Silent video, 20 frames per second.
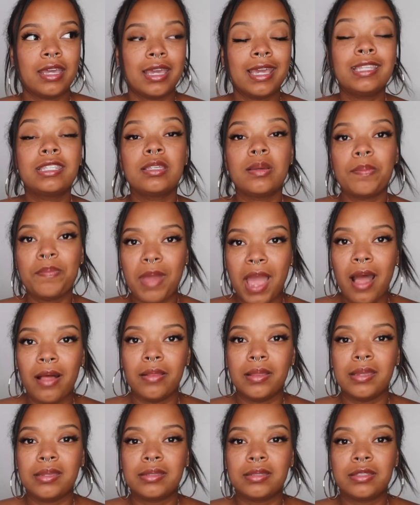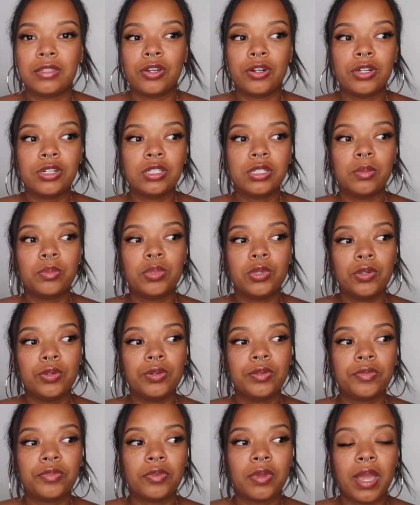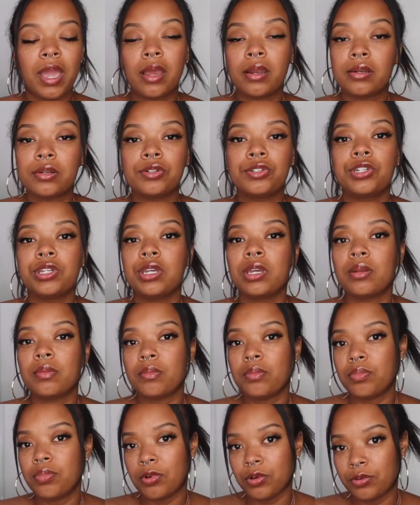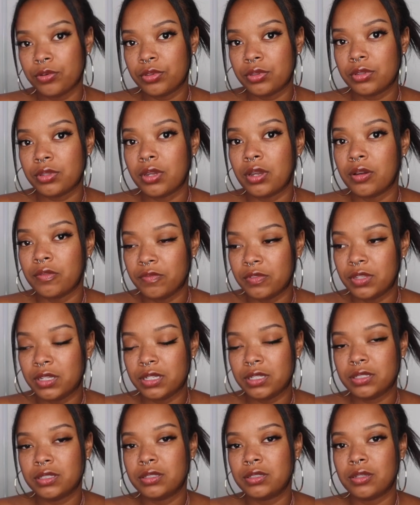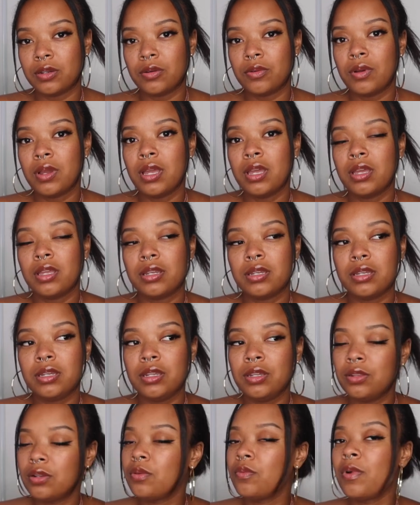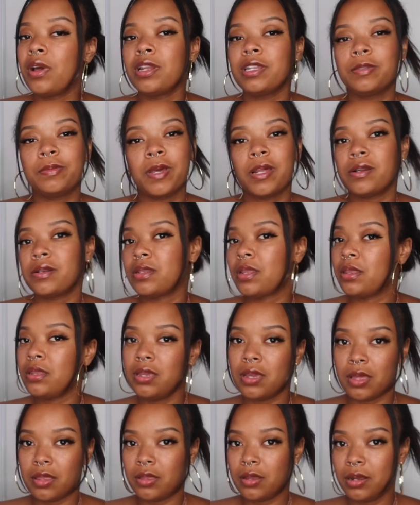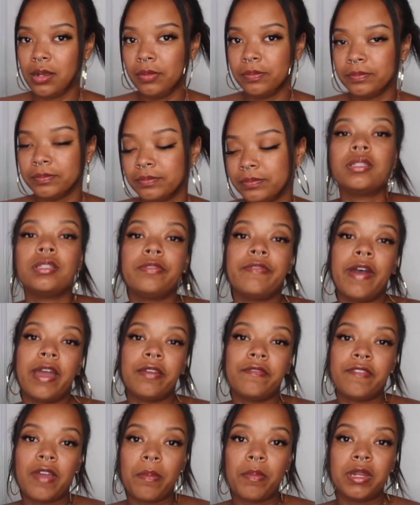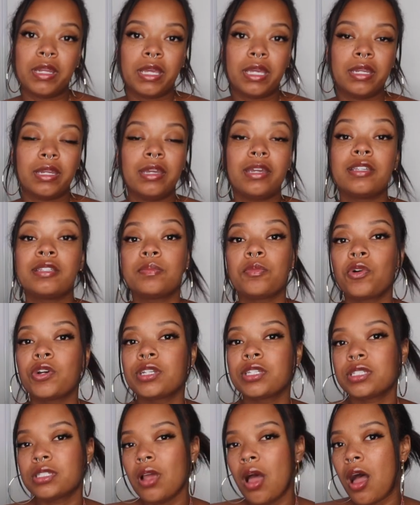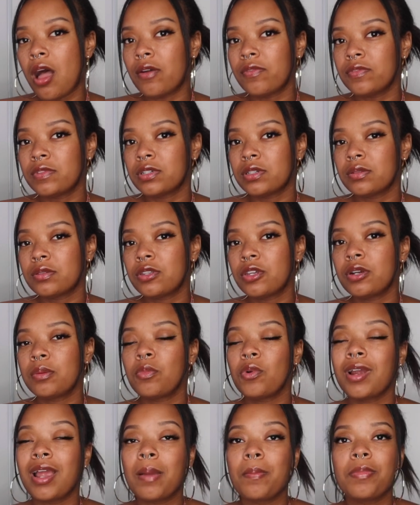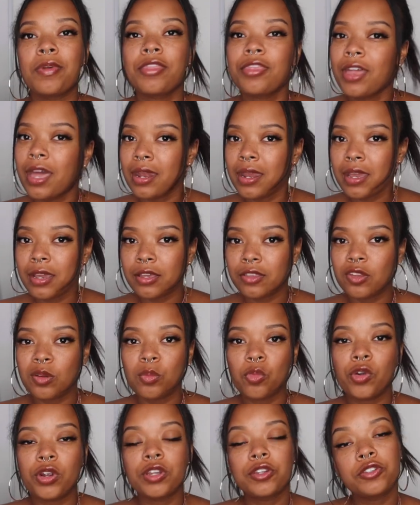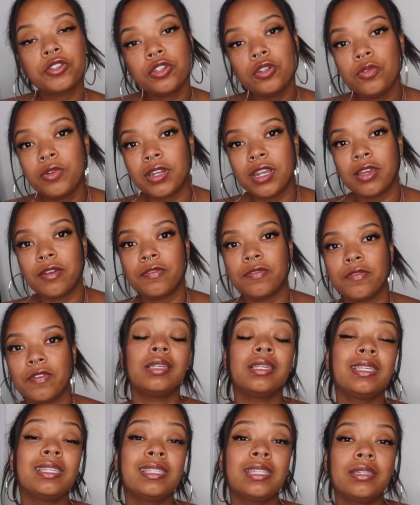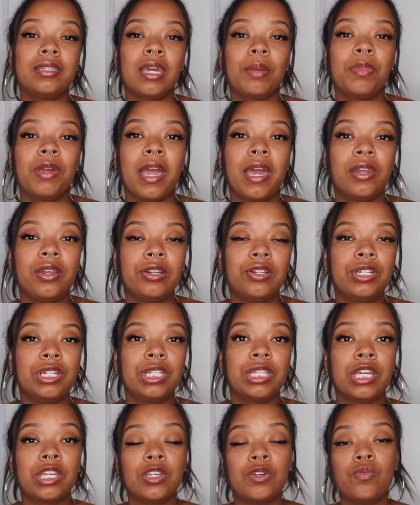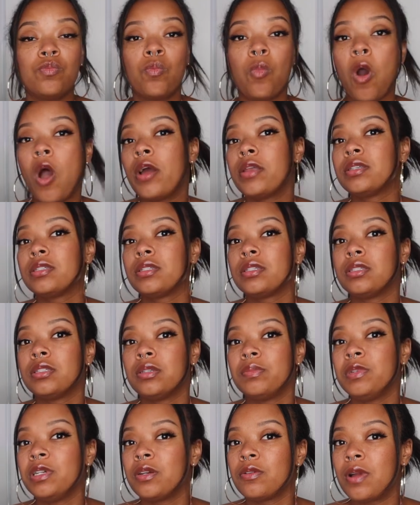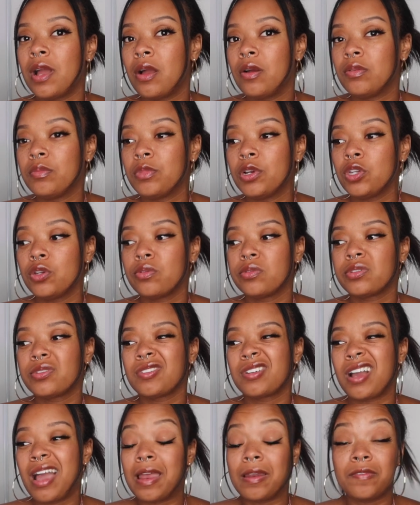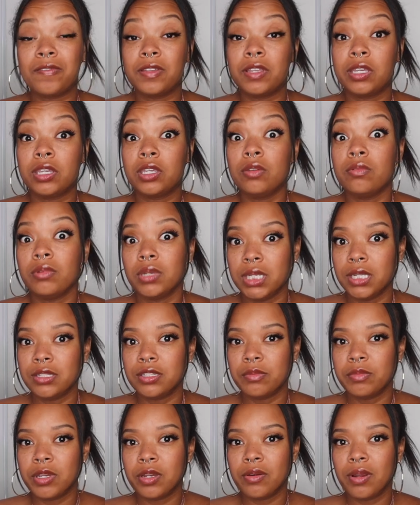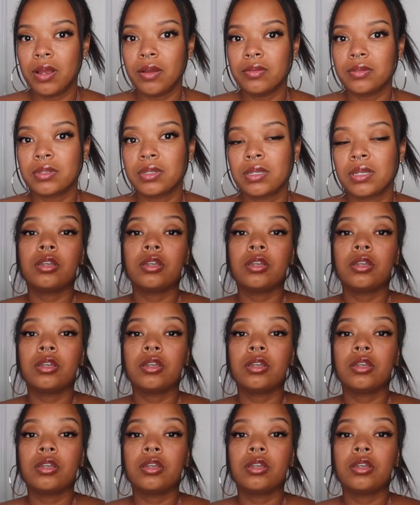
It's a balance. There is a beautiful energy in both of these. So neither one is better than the other. The divine feminine is more soft. They're more empathetic. They're more intuitive. This is the type of energy that you want to be around, but you also kind of feel like you need to be around.